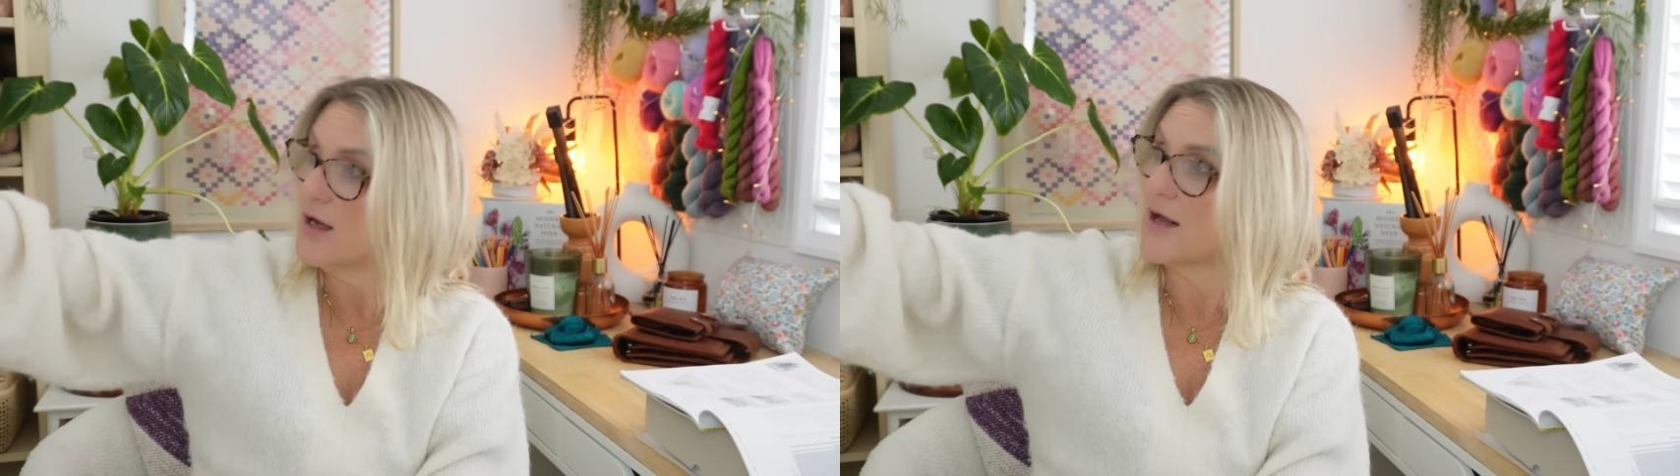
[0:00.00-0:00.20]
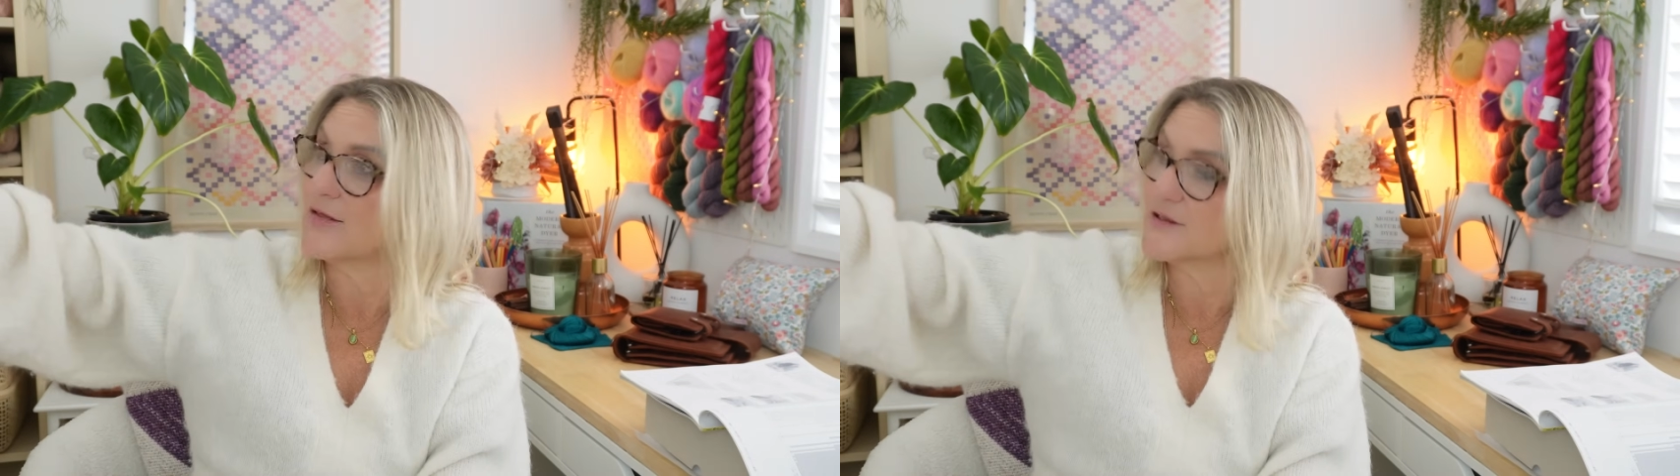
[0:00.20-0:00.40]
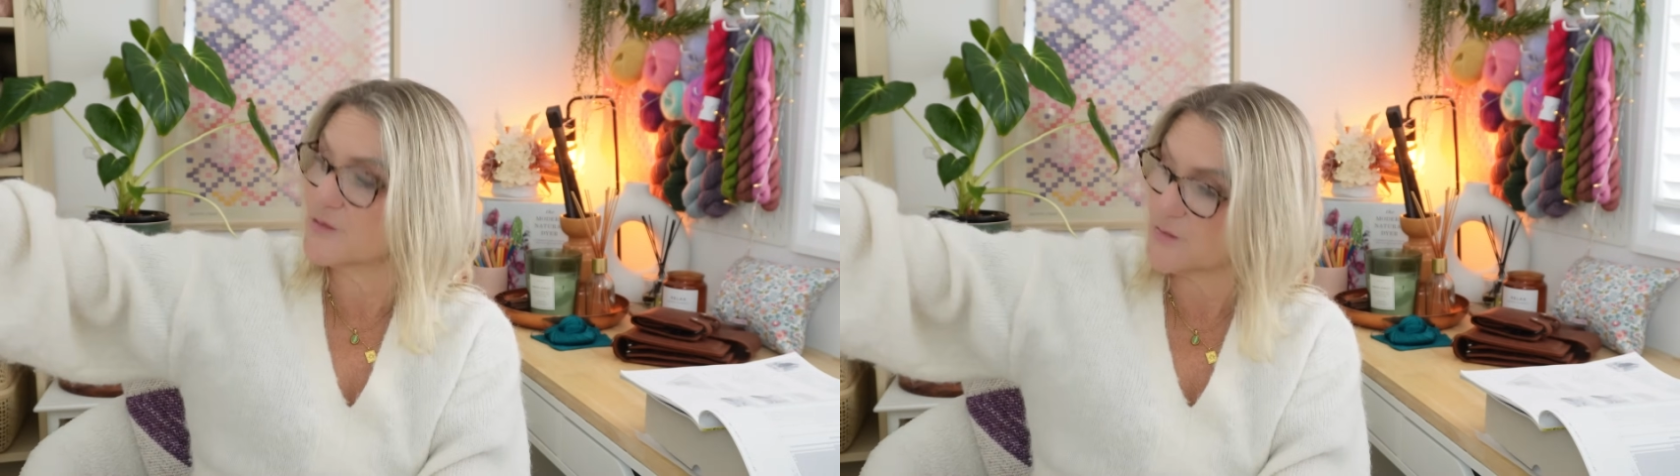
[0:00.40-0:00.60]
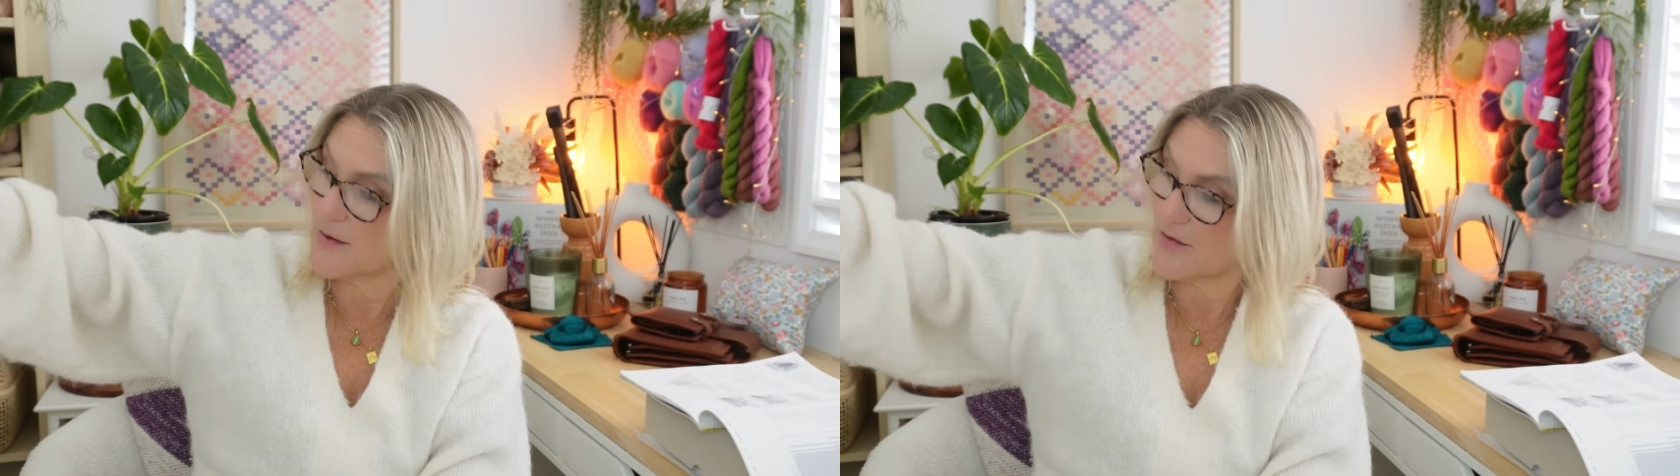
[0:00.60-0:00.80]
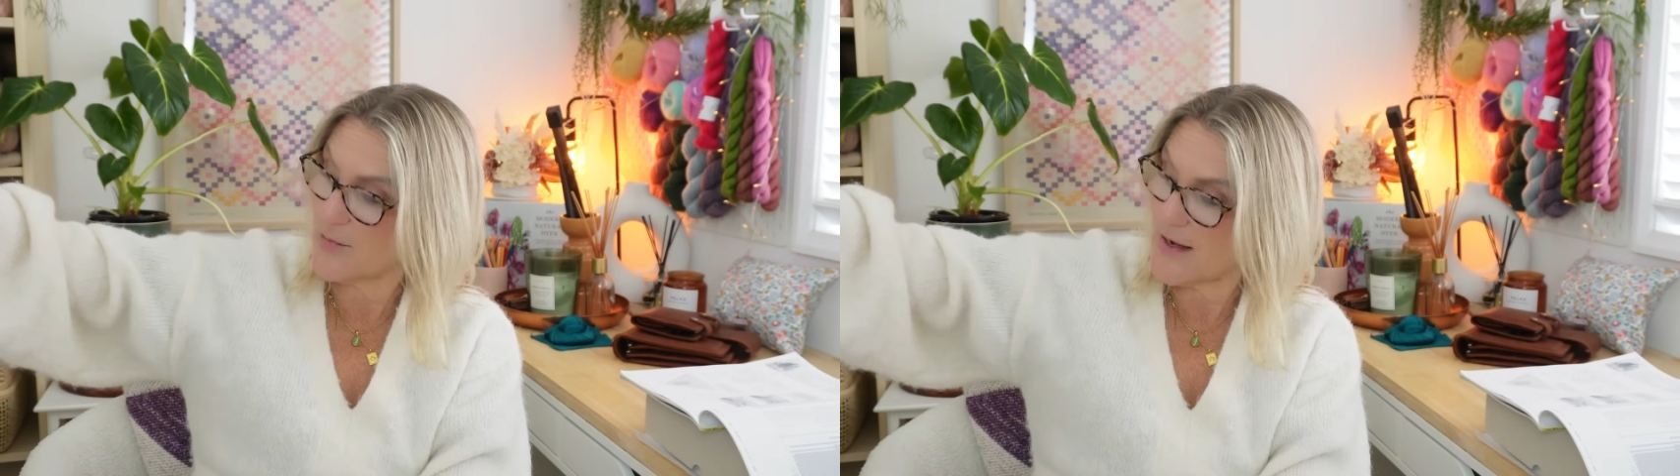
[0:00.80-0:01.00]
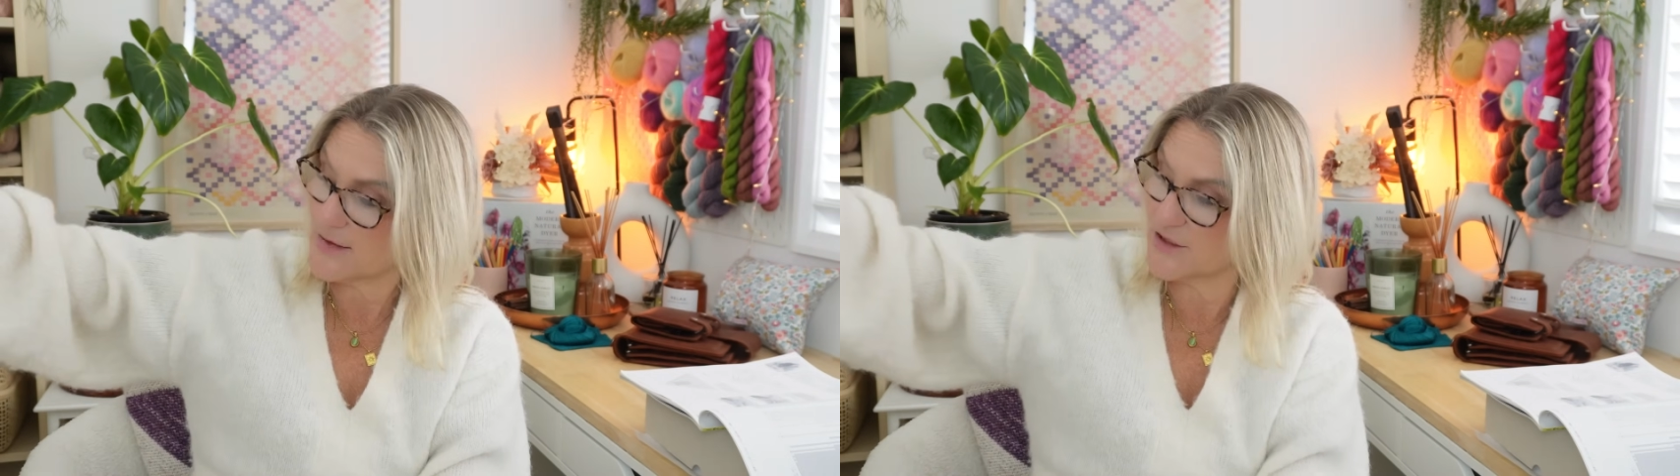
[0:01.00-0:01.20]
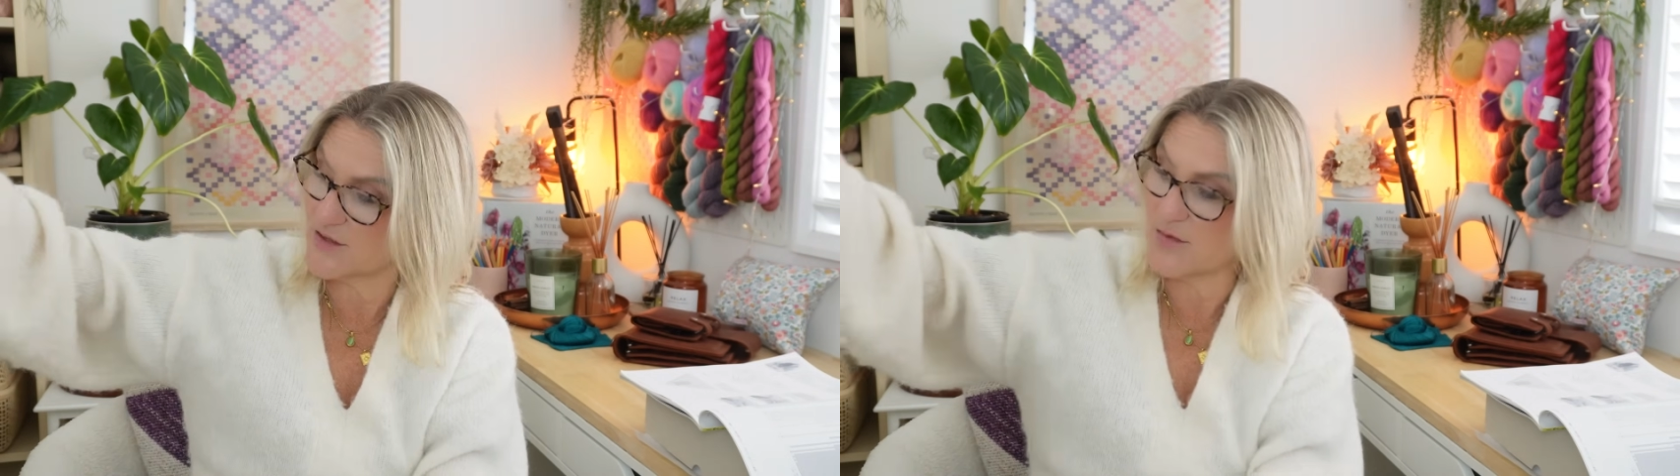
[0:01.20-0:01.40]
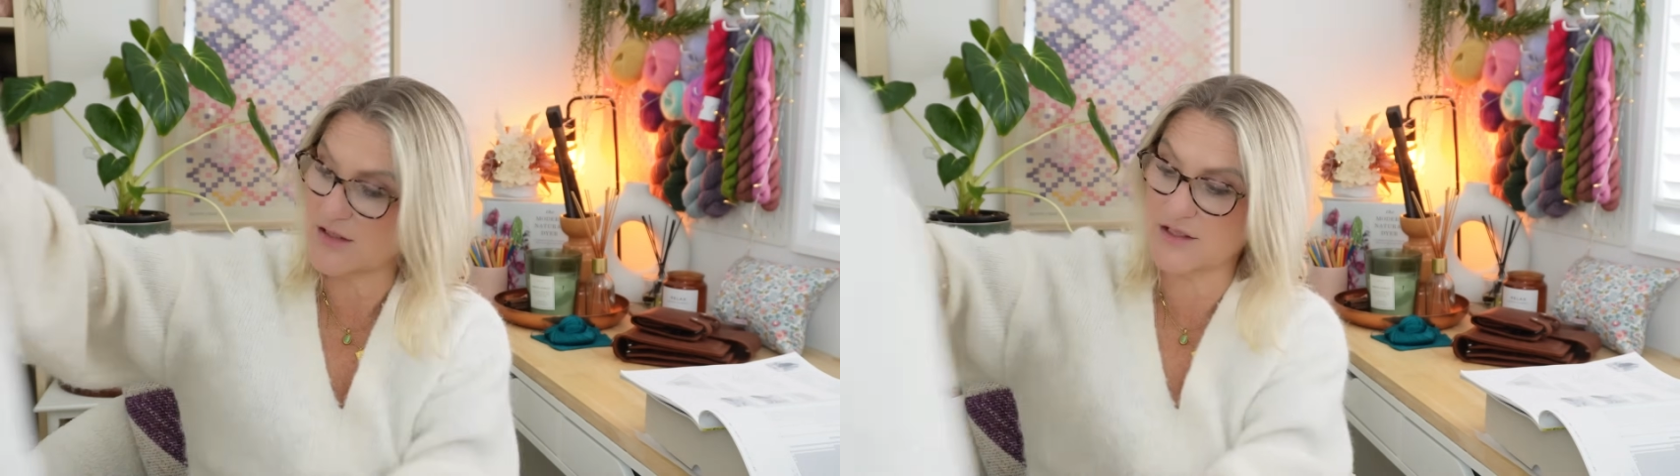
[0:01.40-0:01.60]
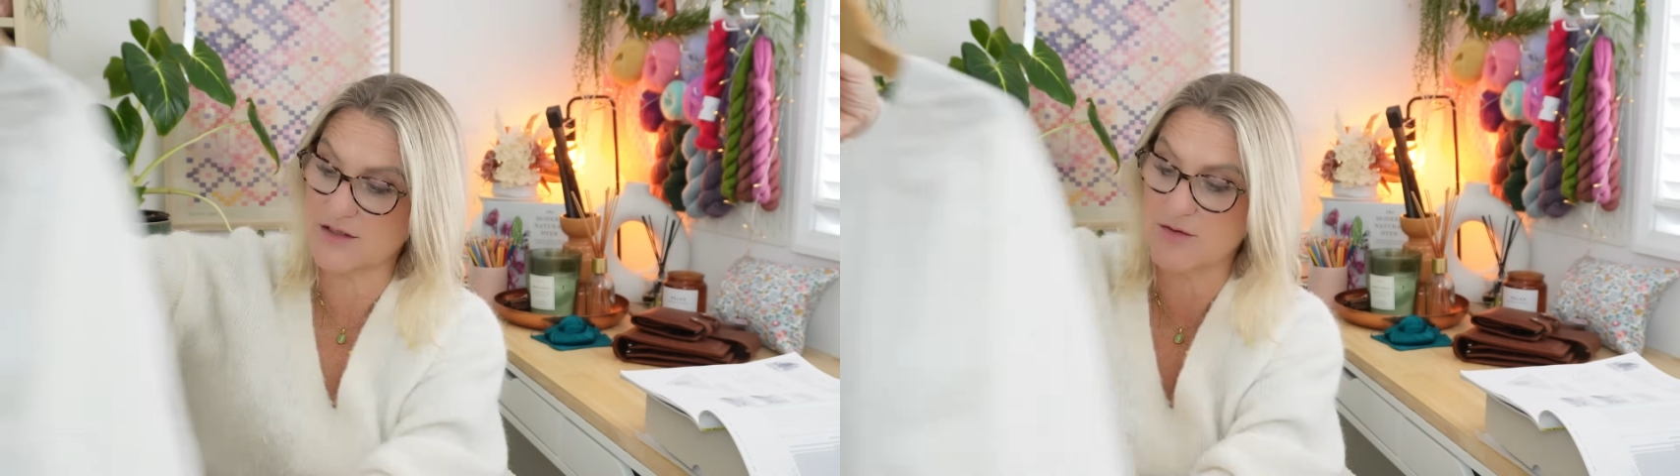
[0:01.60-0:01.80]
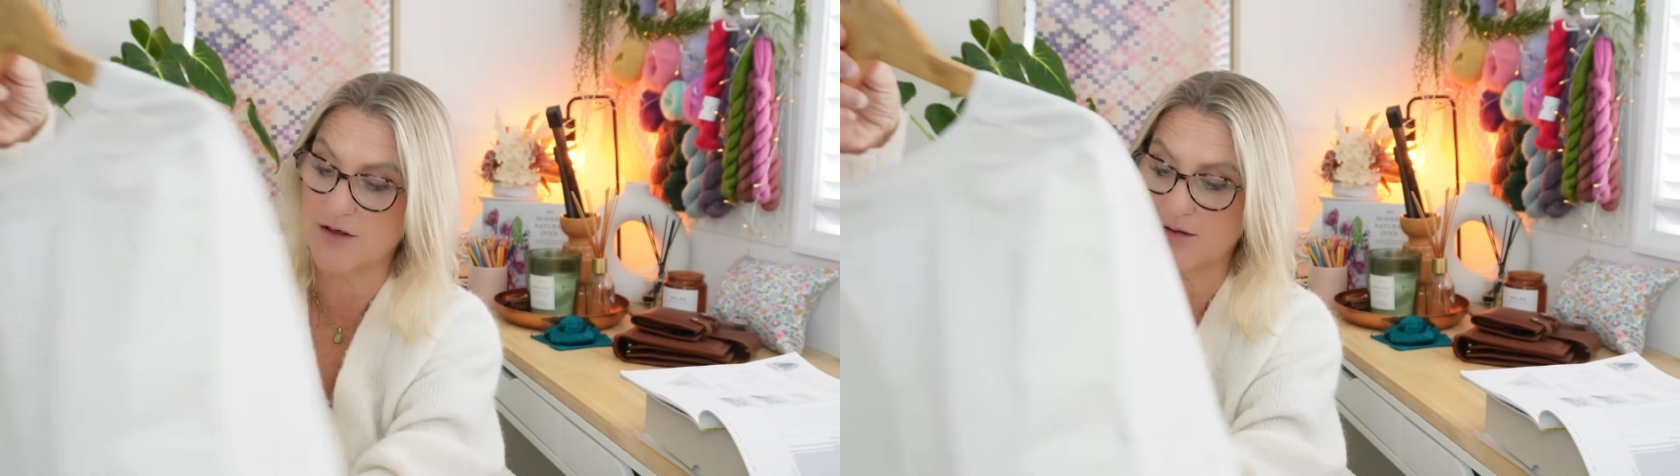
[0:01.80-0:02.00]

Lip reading: And this was one of the patterns she mentioned quite